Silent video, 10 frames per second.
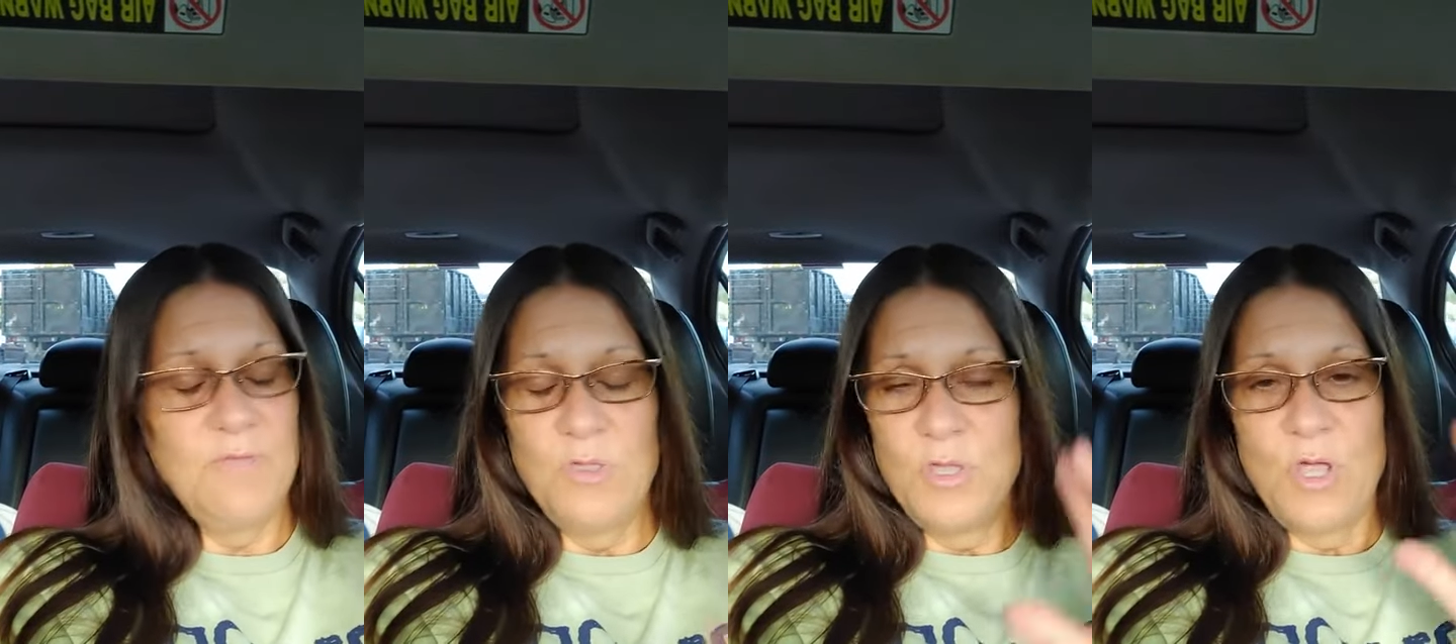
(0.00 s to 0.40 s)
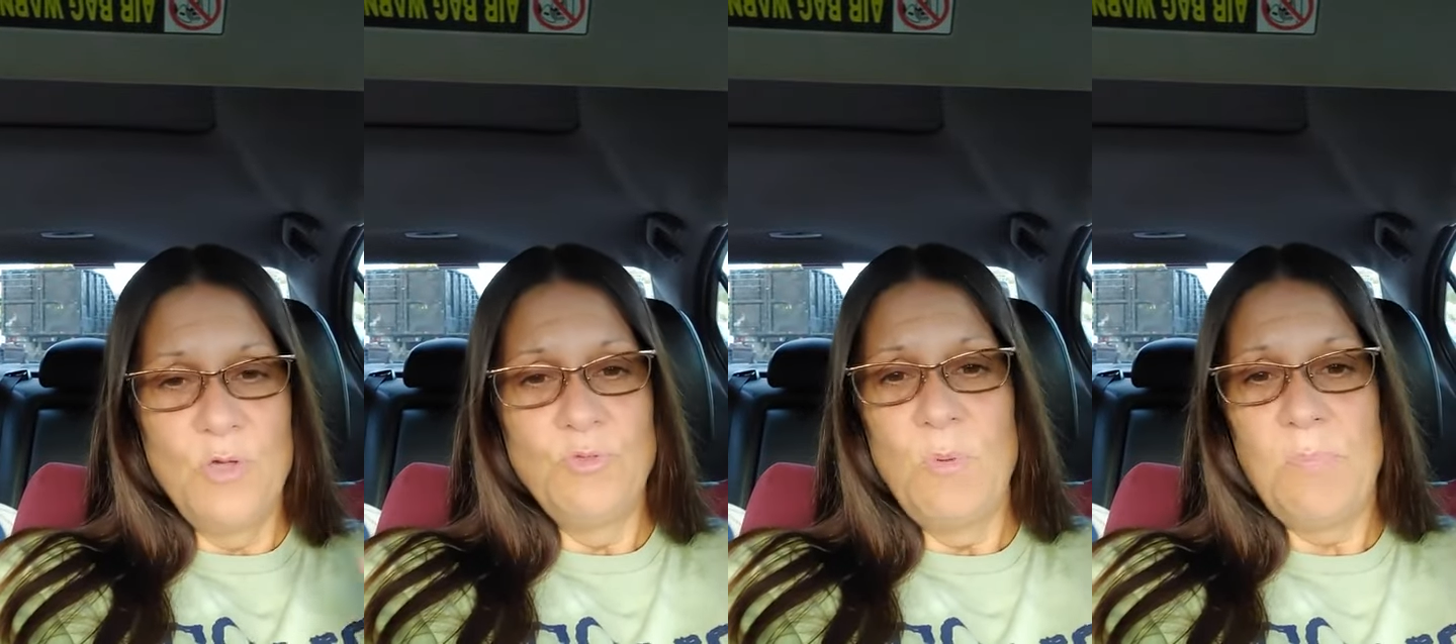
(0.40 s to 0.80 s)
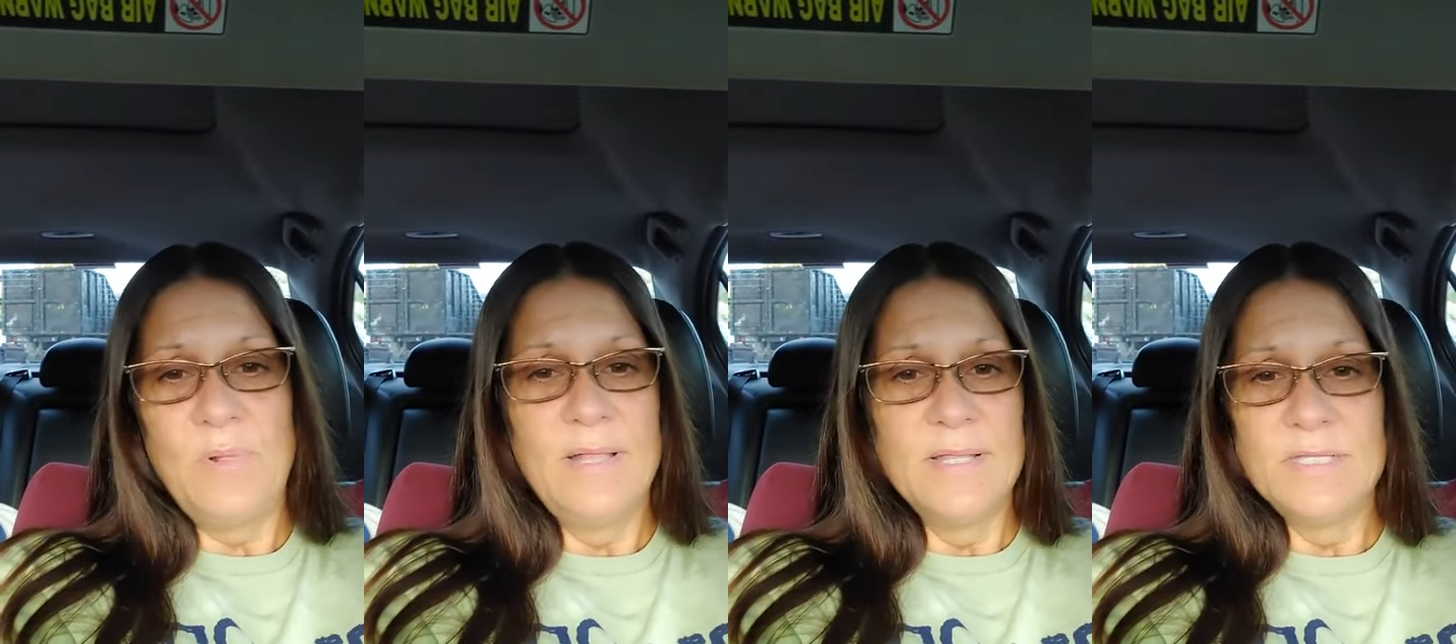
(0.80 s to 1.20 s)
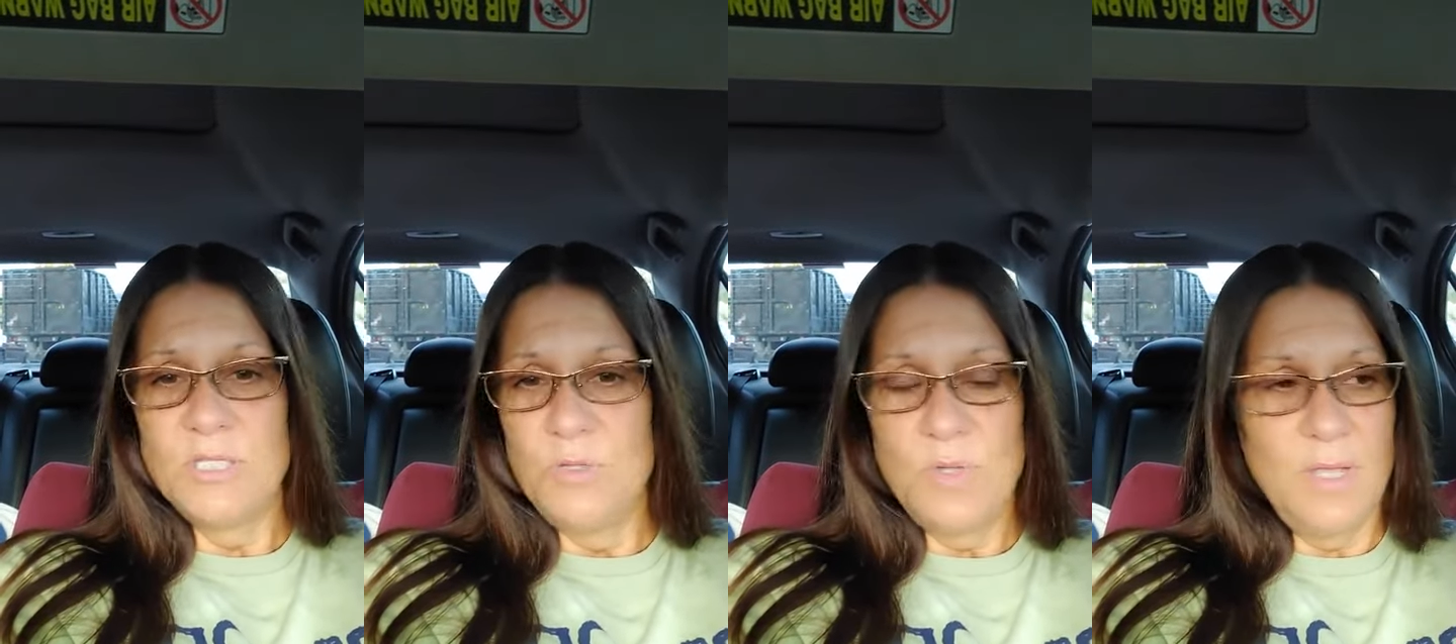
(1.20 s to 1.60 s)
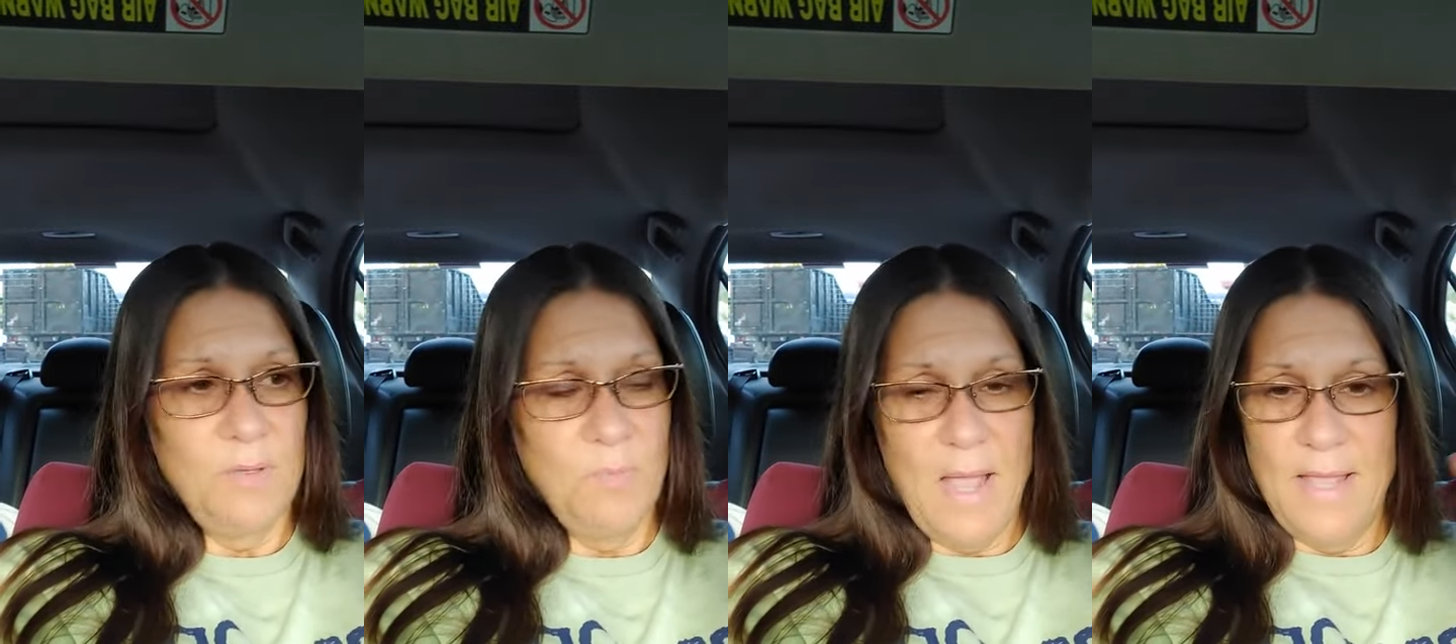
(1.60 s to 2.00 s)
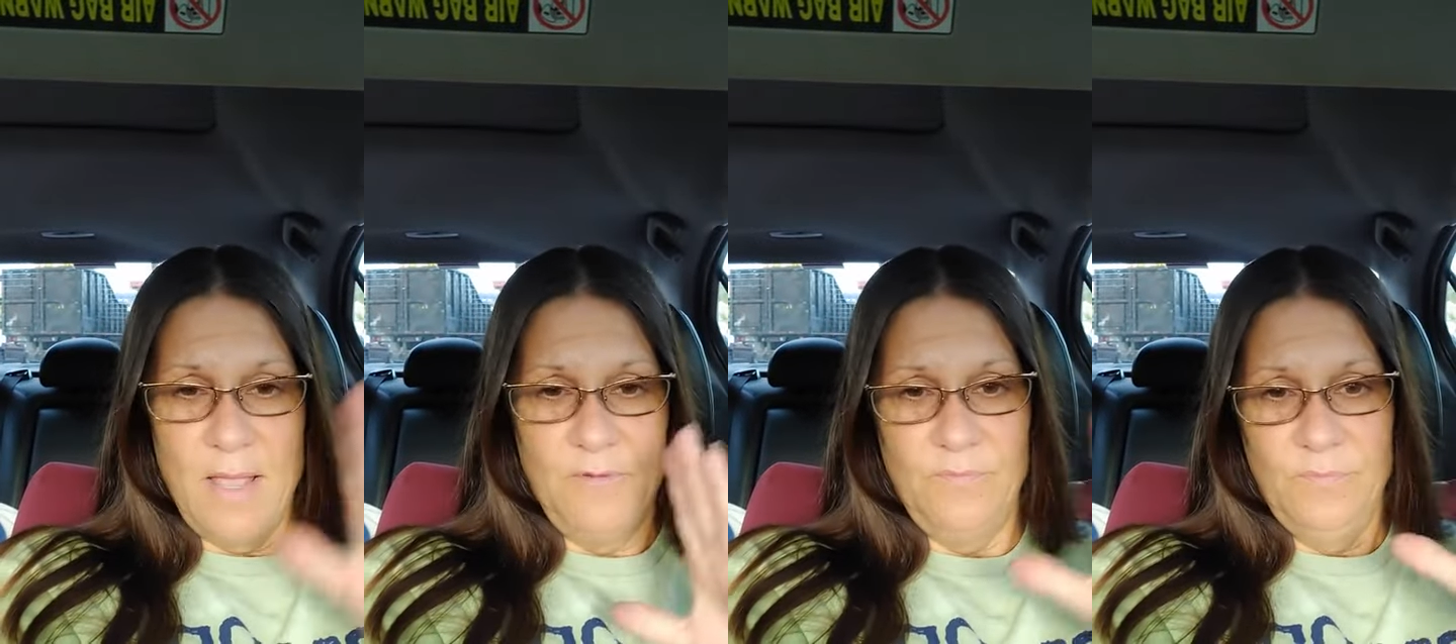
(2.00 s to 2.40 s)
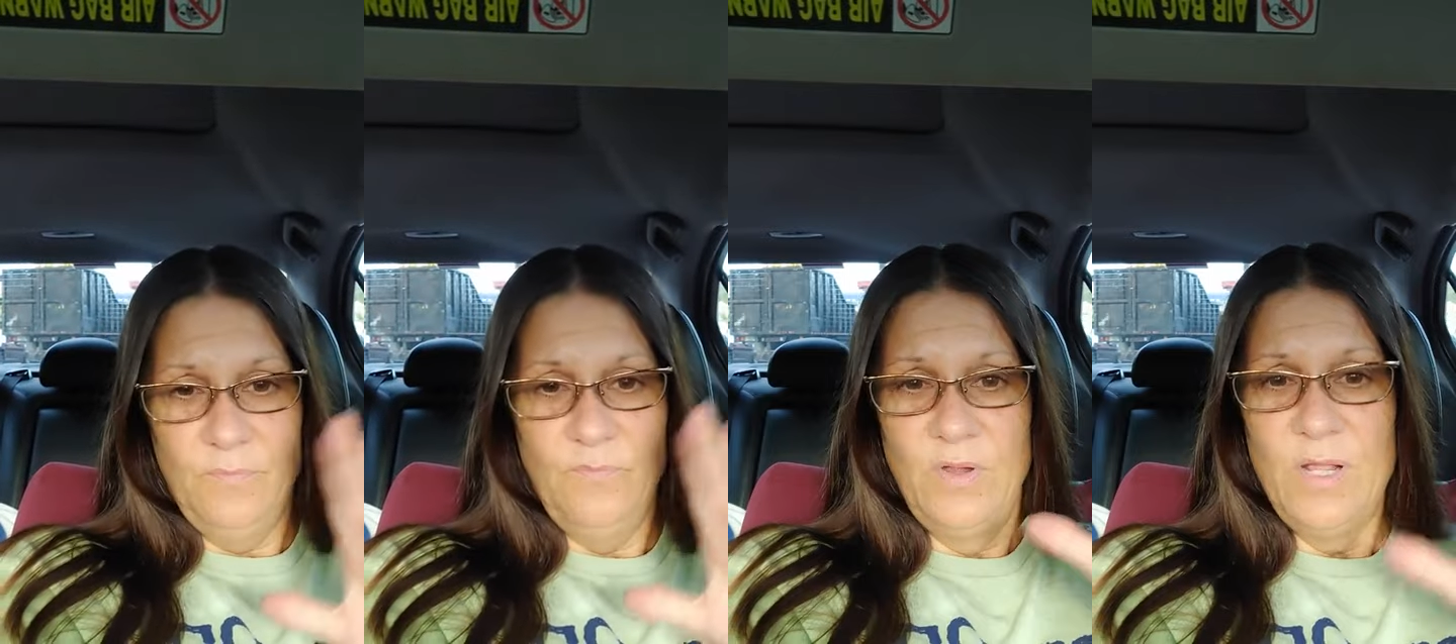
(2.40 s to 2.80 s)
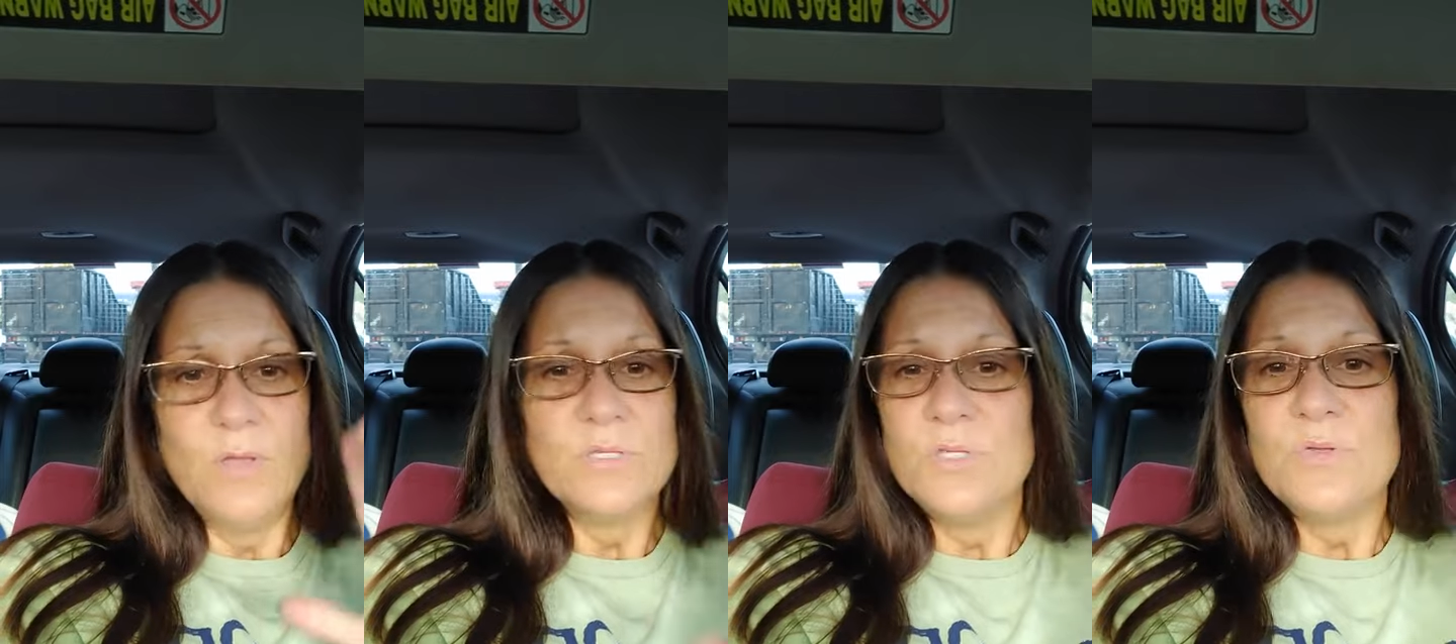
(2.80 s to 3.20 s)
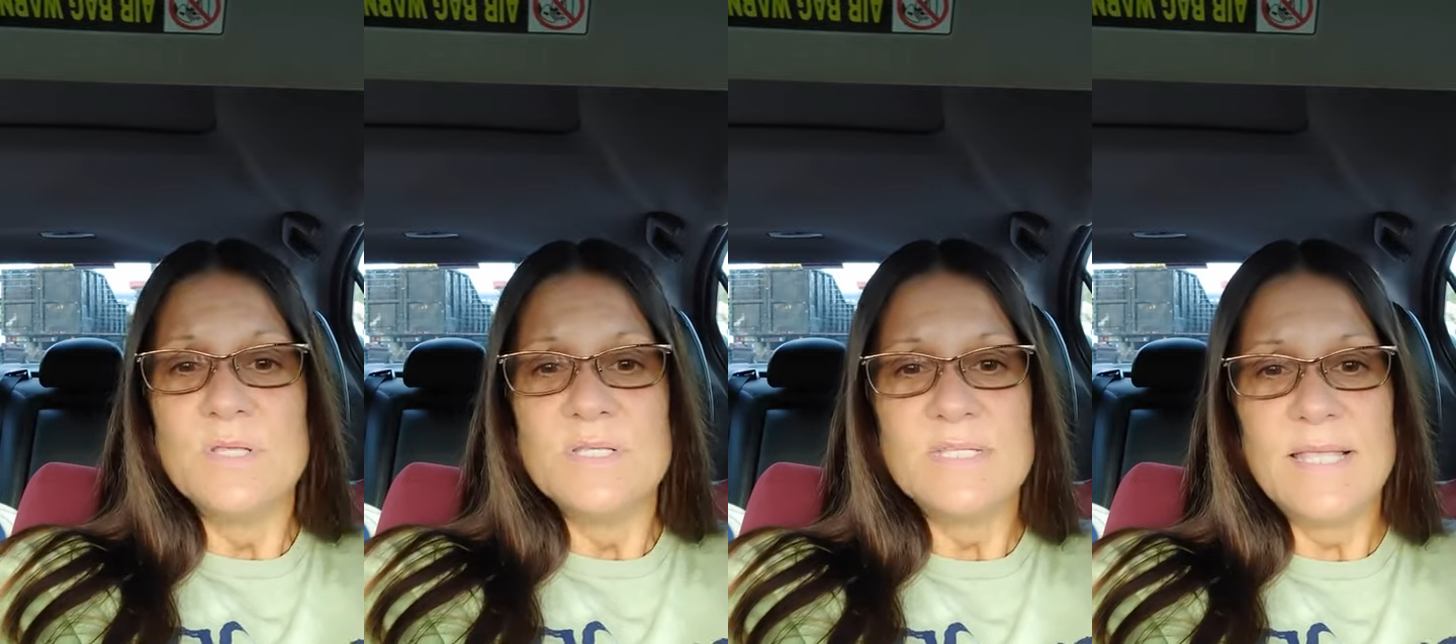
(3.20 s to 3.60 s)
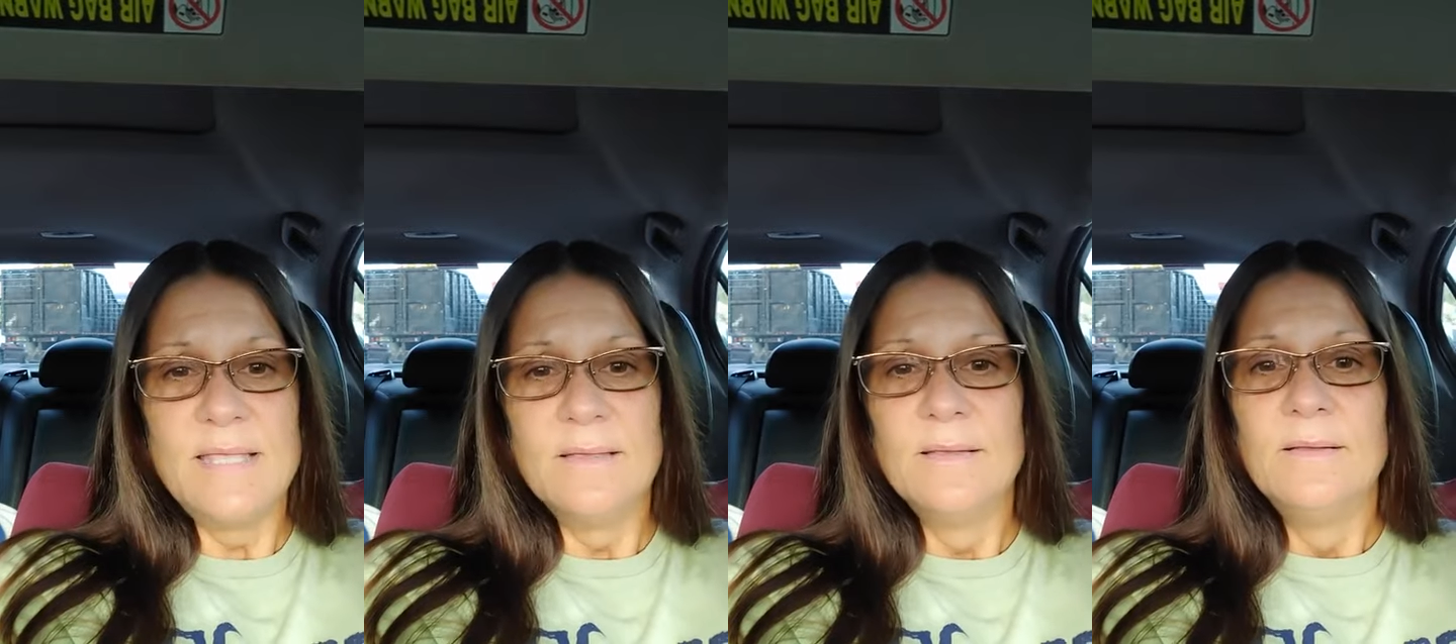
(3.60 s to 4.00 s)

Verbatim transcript: you can go through my playlist and you my uh, videos and you can see